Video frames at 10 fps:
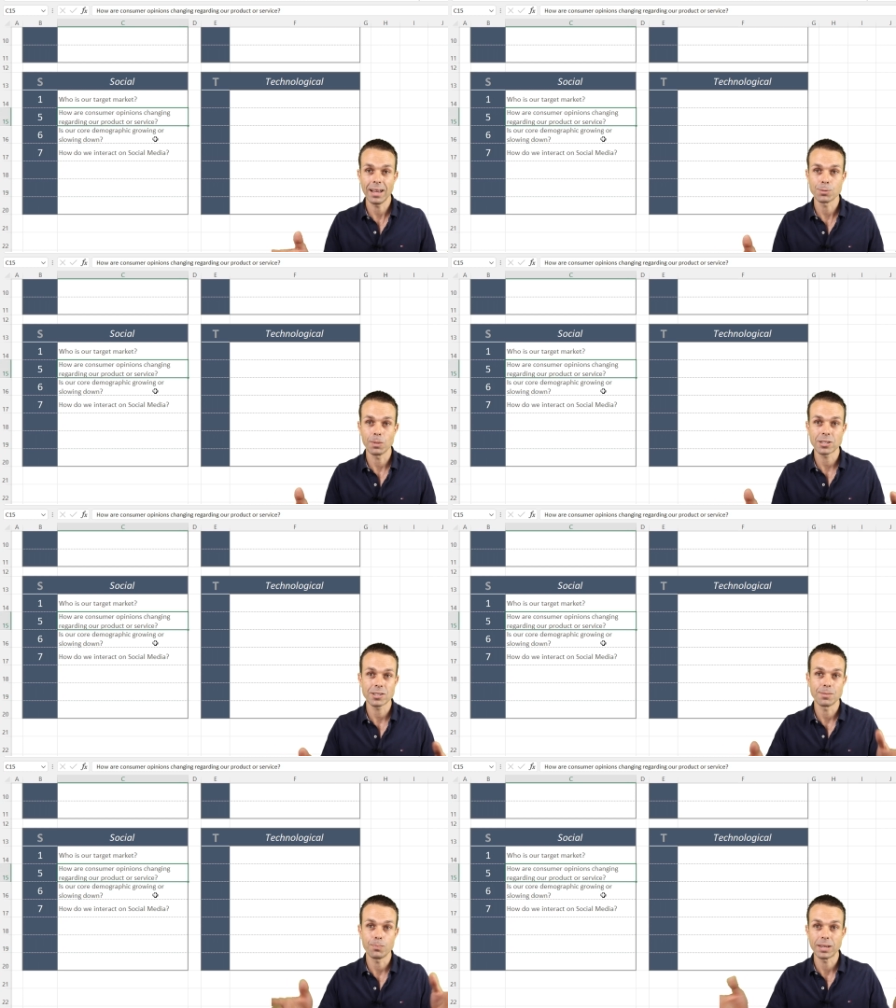as much
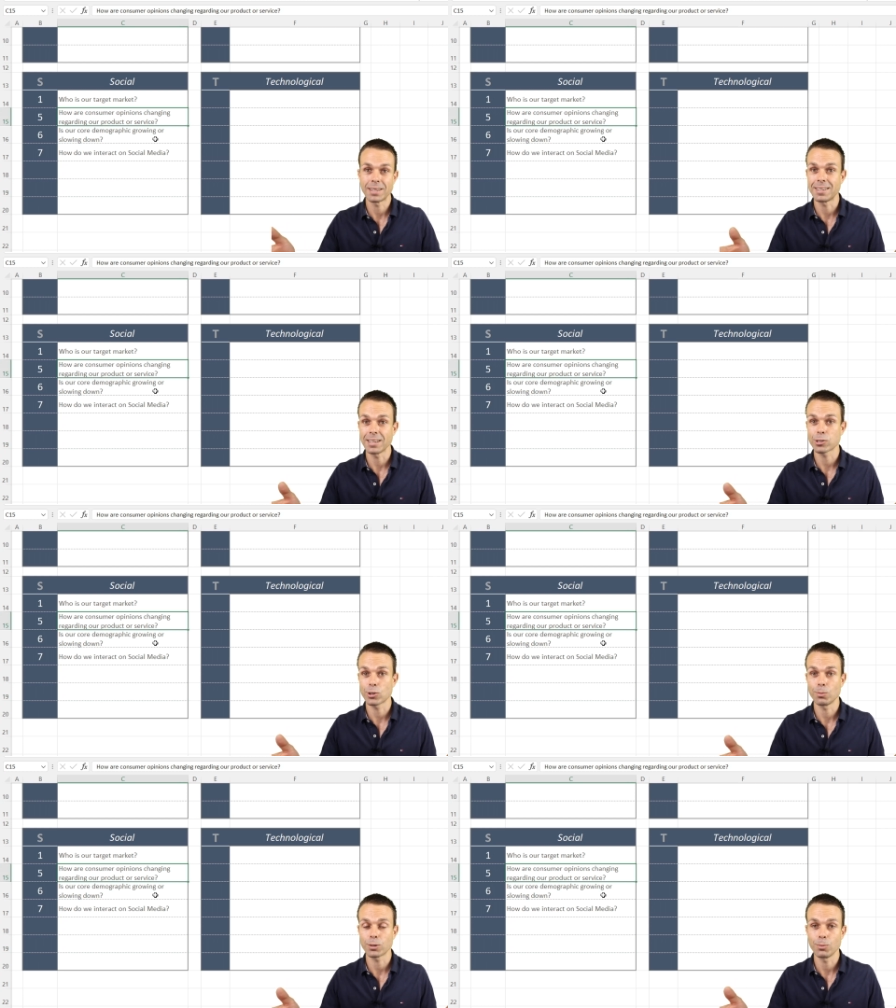big
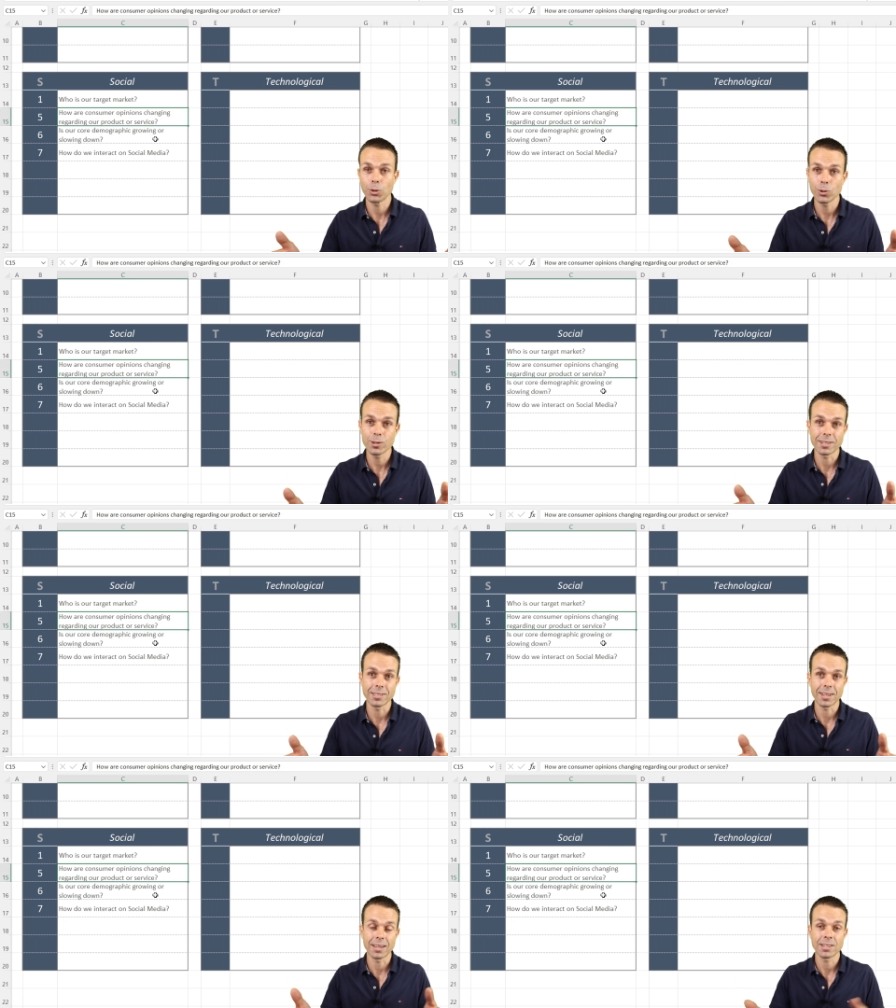desktop computers
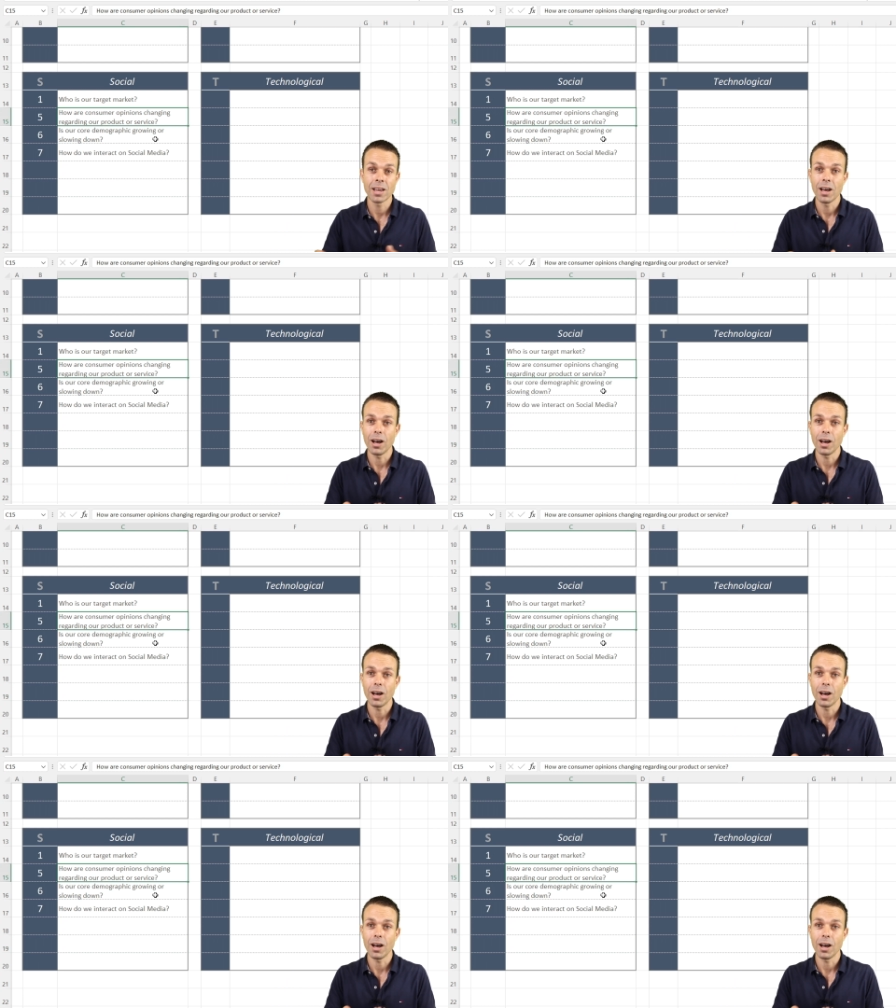these days.